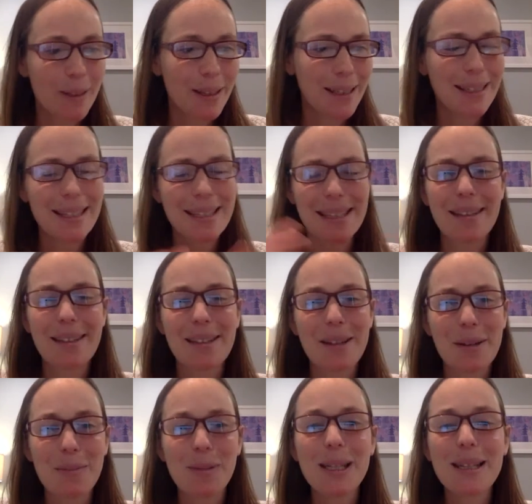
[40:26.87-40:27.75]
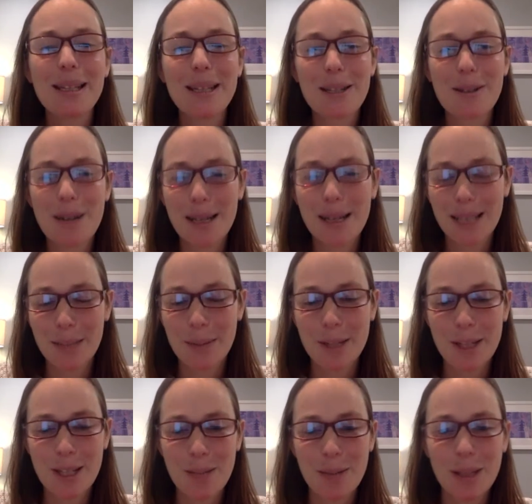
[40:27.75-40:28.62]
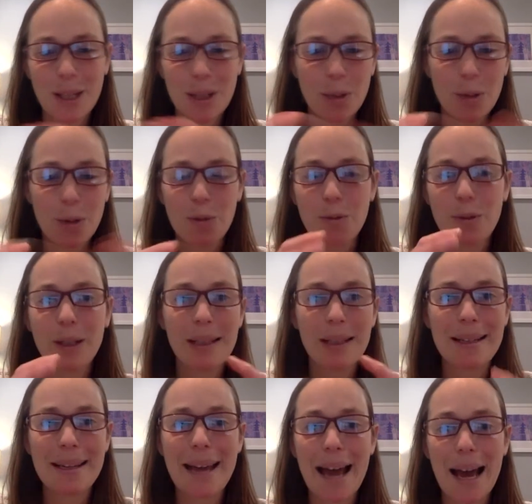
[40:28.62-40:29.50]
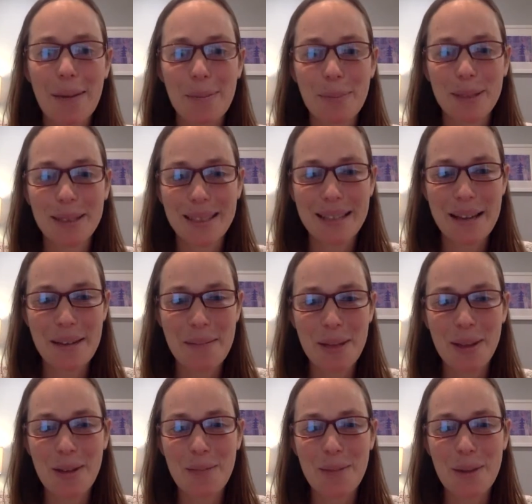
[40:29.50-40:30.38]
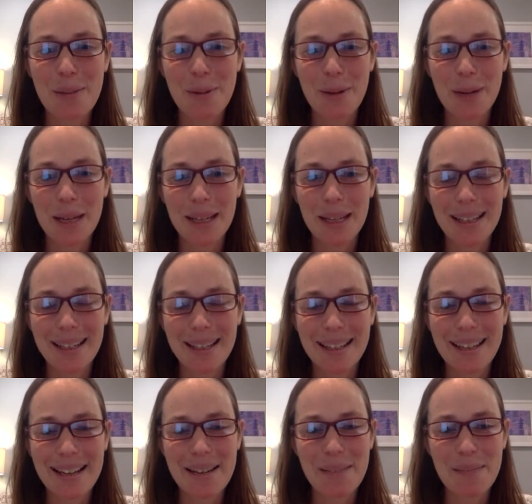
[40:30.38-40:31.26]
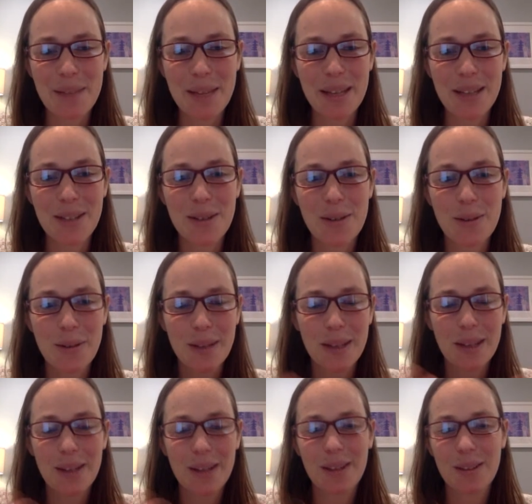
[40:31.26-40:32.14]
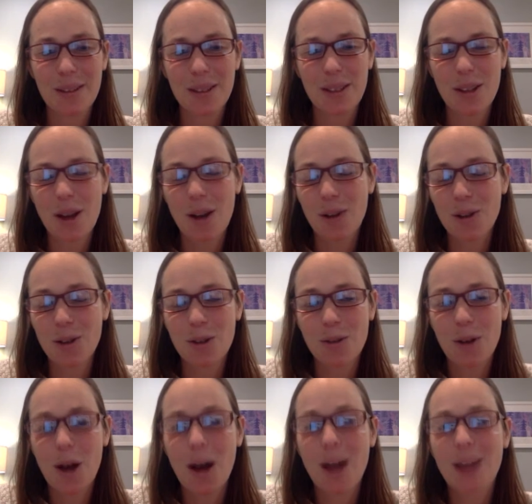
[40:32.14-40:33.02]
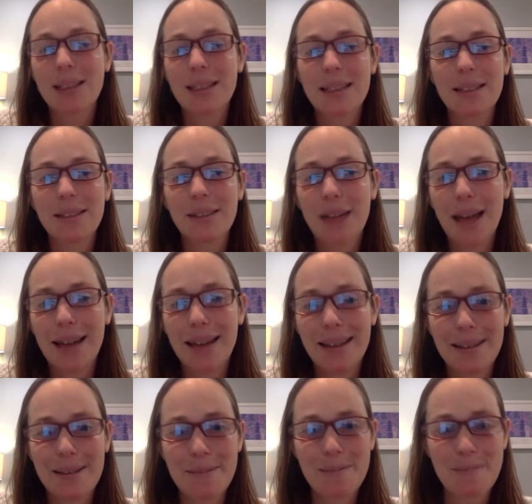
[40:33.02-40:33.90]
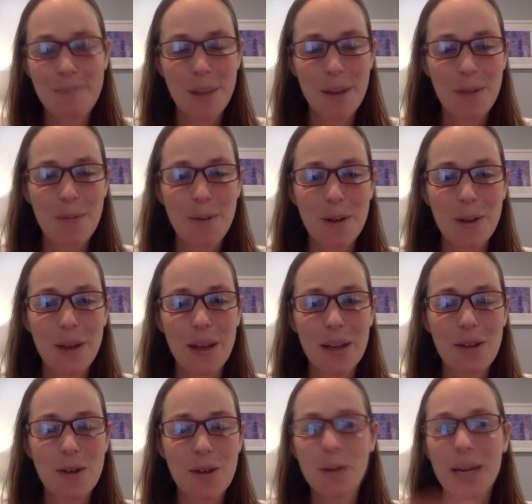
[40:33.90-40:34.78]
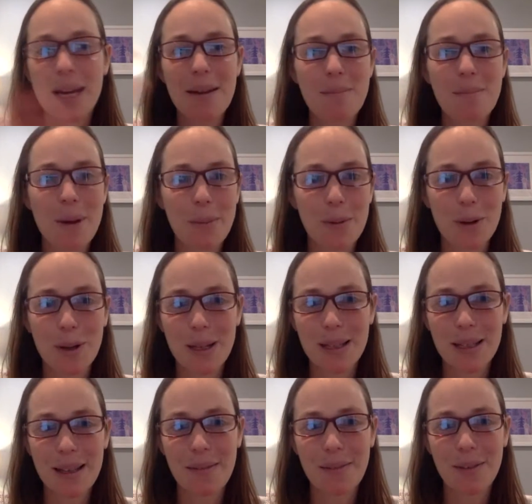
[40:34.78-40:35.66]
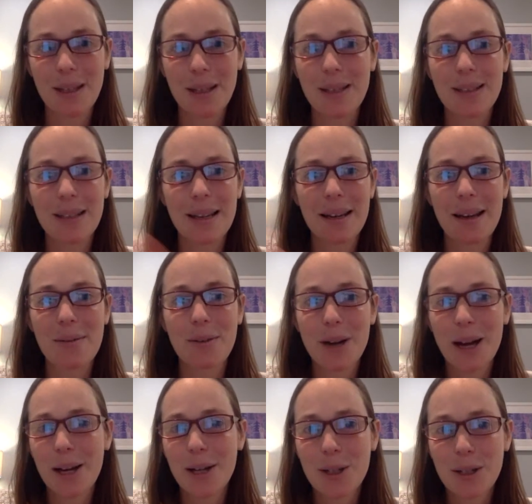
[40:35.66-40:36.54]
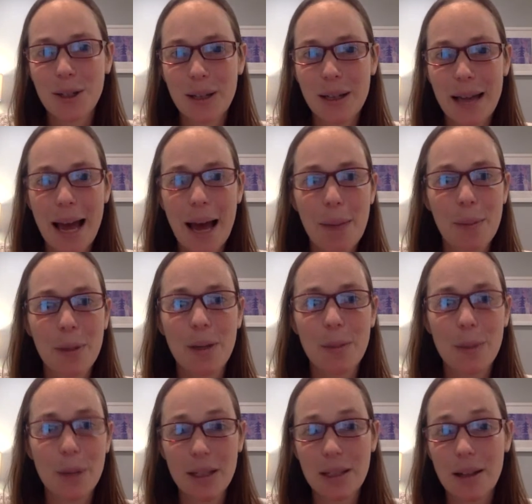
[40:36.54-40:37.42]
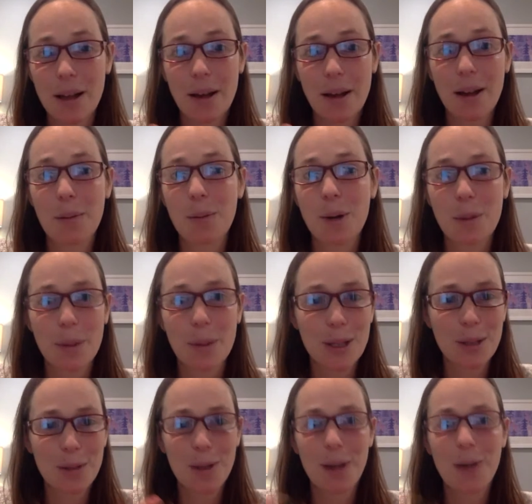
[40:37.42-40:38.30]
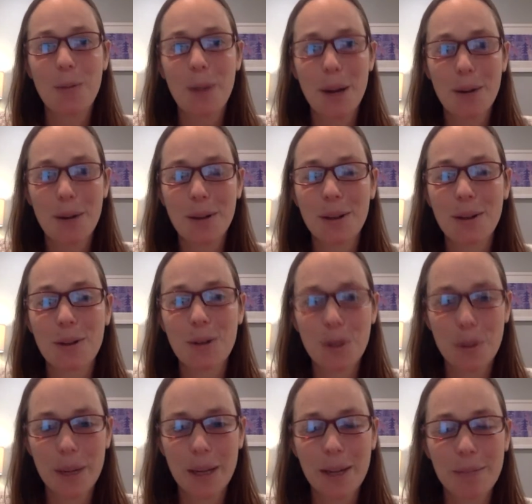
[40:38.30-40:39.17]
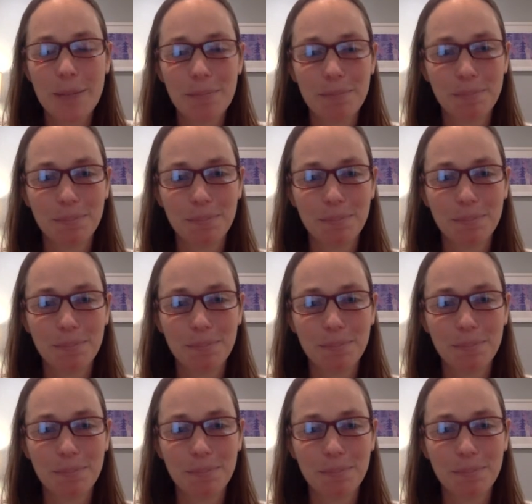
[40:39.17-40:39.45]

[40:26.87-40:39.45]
this isn't the completely correct explanation, but they sort of fill in gaps um, in their memory. Um, and so they, it's called sort of honest lying, where they create memories of things that never actually happened, but it's not on purpose. They're not aware that they're doing it.